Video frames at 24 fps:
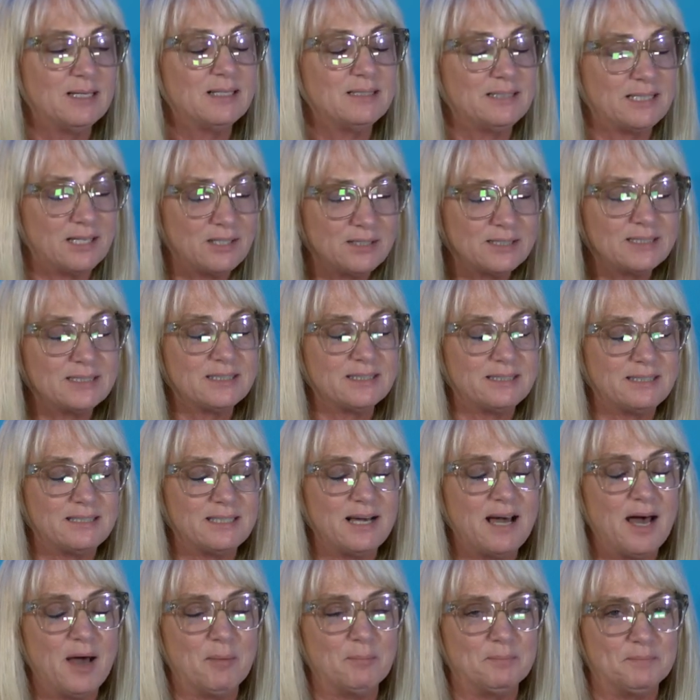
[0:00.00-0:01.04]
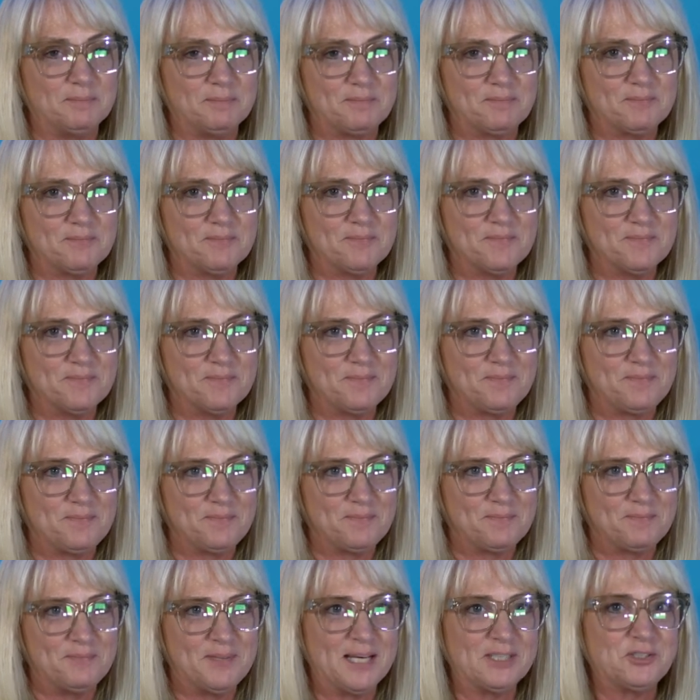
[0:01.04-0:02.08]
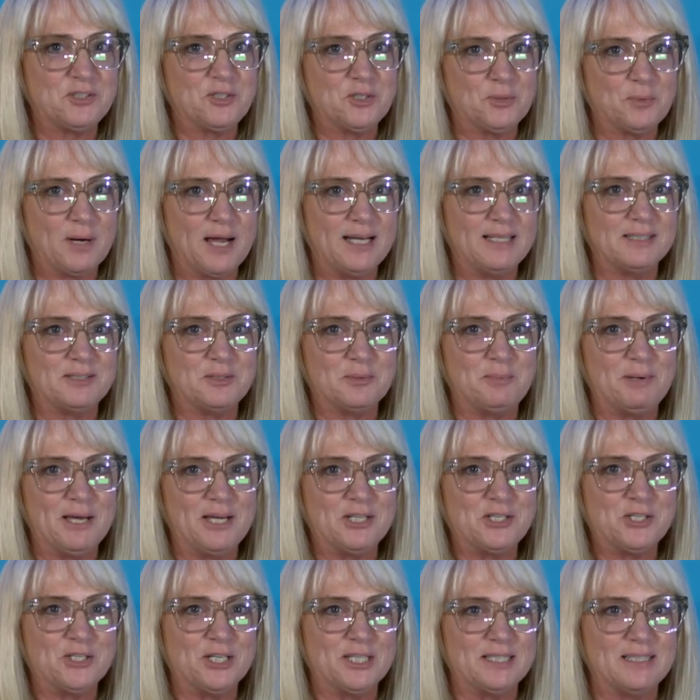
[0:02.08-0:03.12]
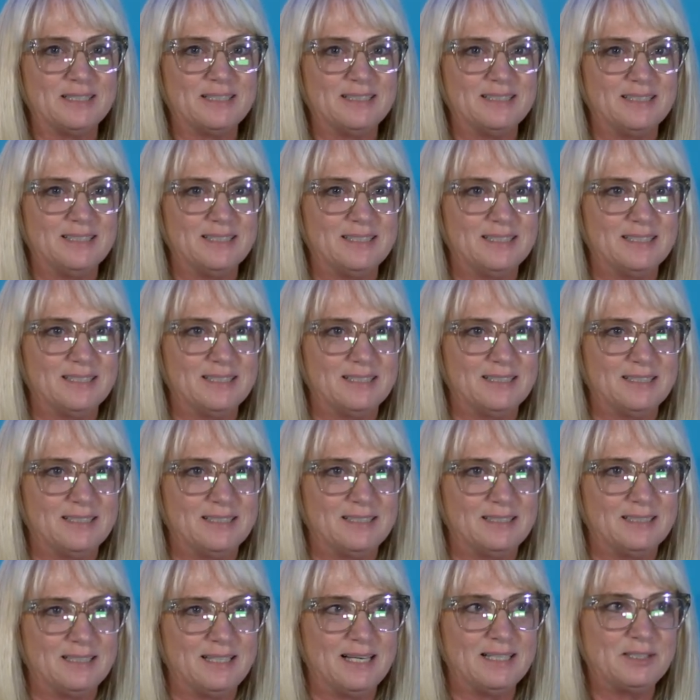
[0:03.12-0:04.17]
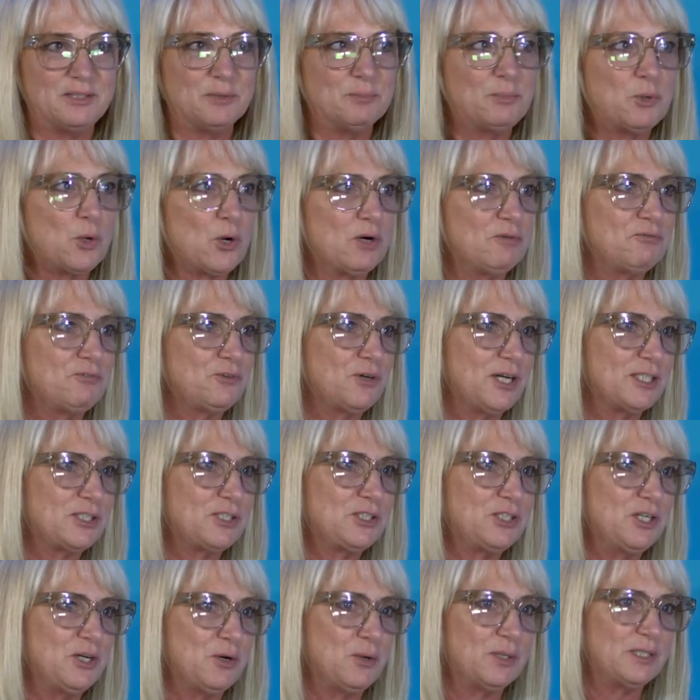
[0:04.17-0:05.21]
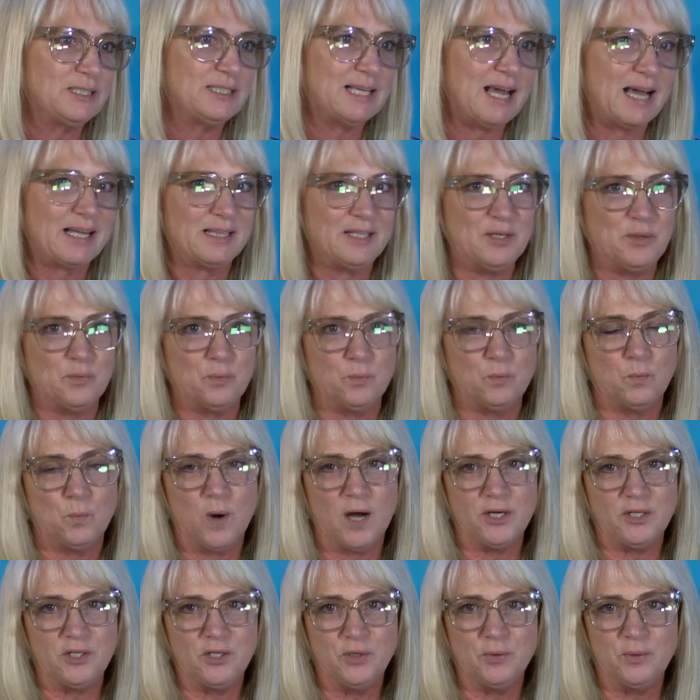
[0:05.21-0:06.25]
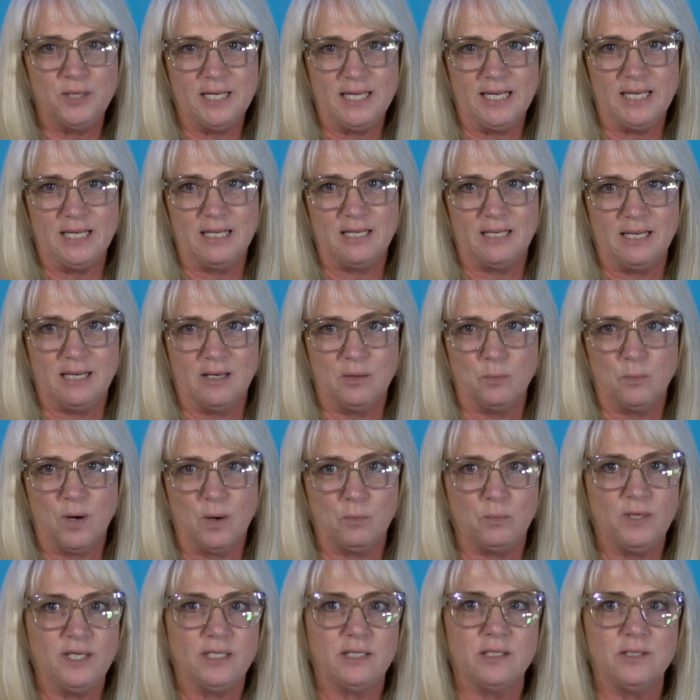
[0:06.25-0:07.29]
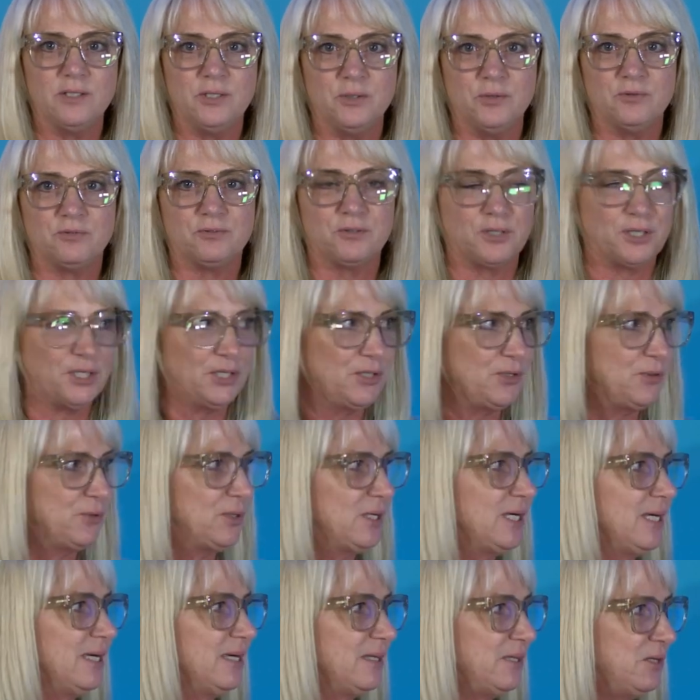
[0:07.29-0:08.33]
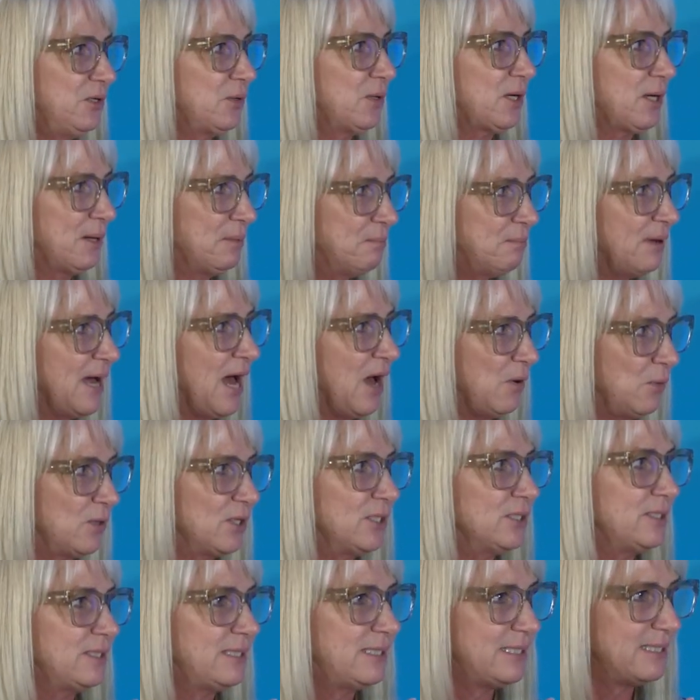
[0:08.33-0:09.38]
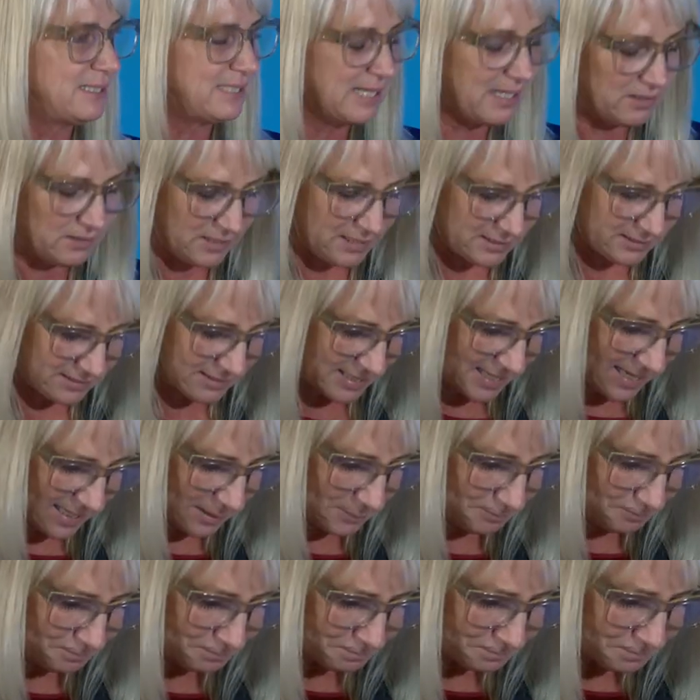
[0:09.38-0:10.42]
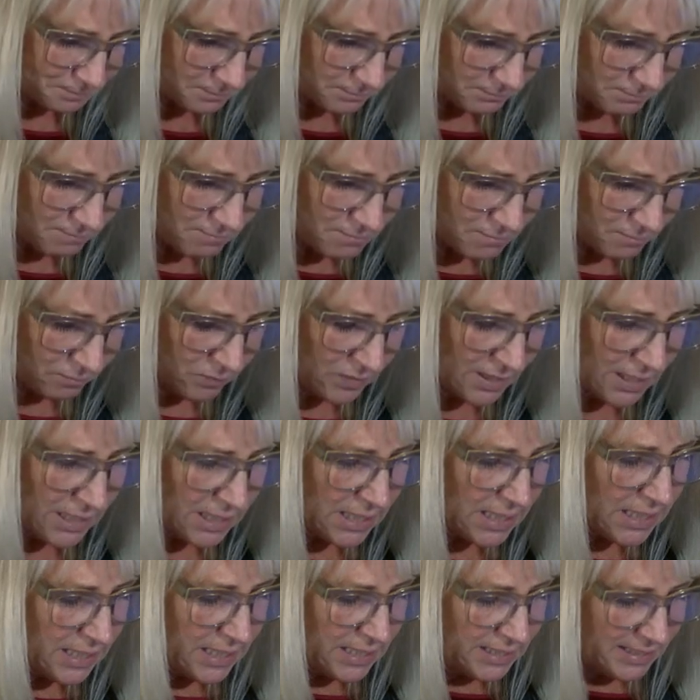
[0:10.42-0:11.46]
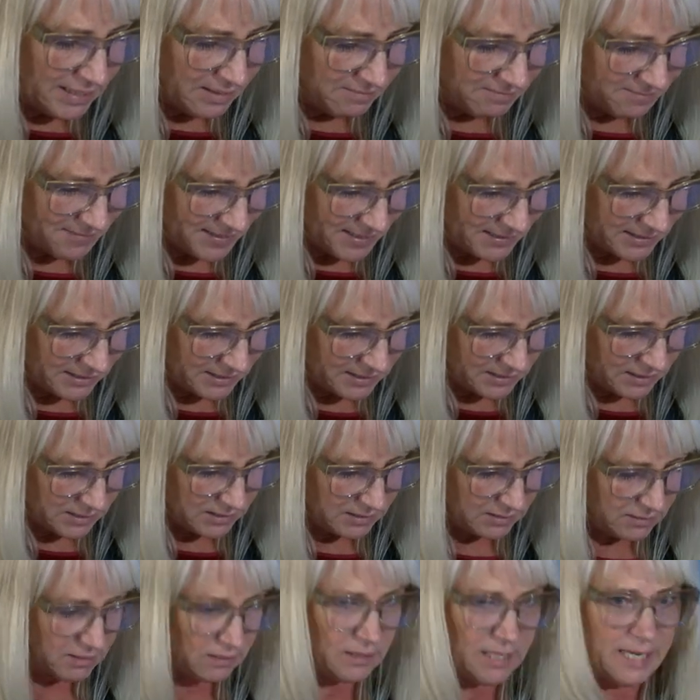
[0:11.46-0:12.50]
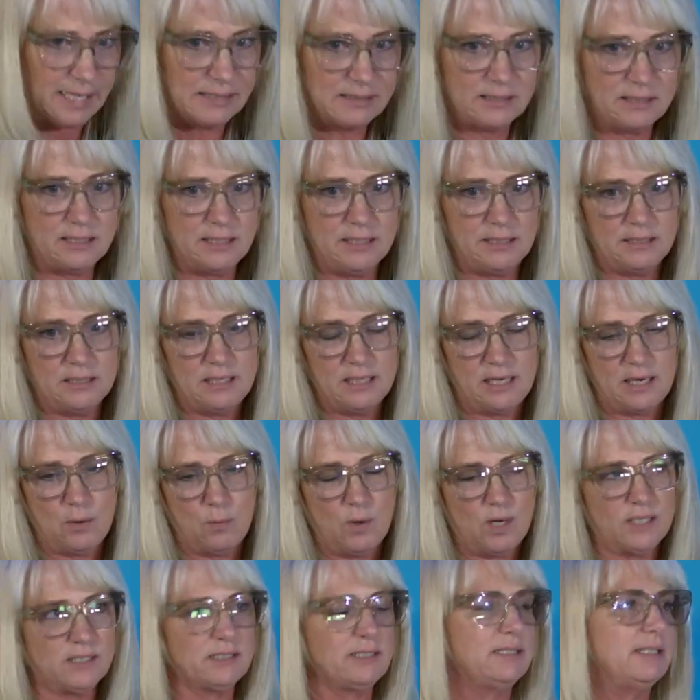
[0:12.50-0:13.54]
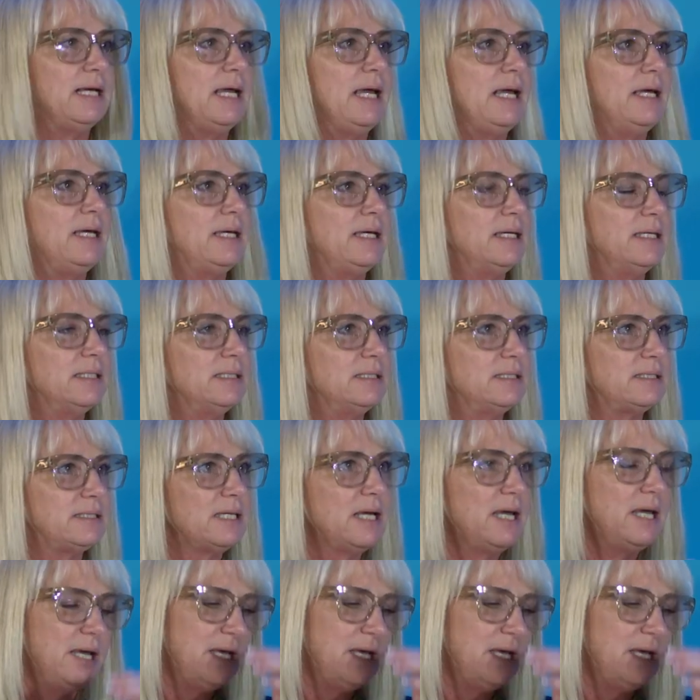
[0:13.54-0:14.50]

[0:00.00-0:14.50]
tell us to stop. That's your right as a patient. It's important for us to know exactly what you need and what we can do for you. You are empowered to tell us that. And finally, the last thing that I want to say is,